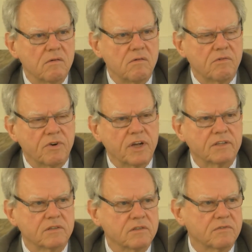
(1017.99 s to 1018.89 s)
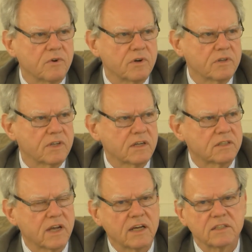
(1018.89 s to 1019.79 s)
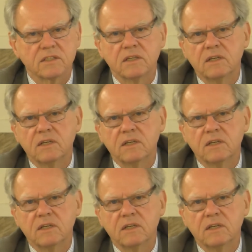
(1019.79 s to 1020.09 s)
reasons for the success